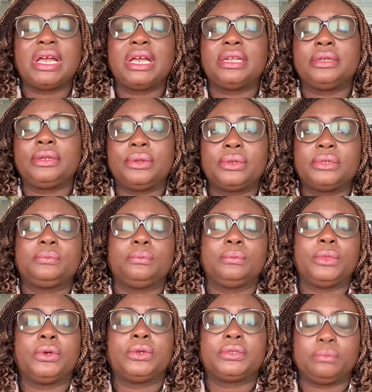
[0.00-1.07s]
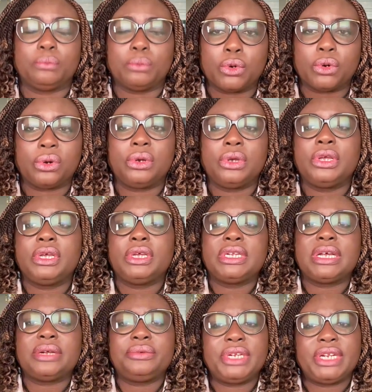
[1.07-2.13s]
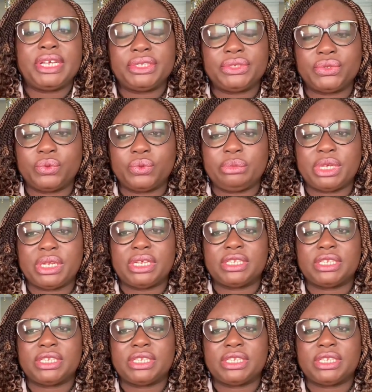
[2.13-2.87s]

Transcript: and a lot more that relate to women,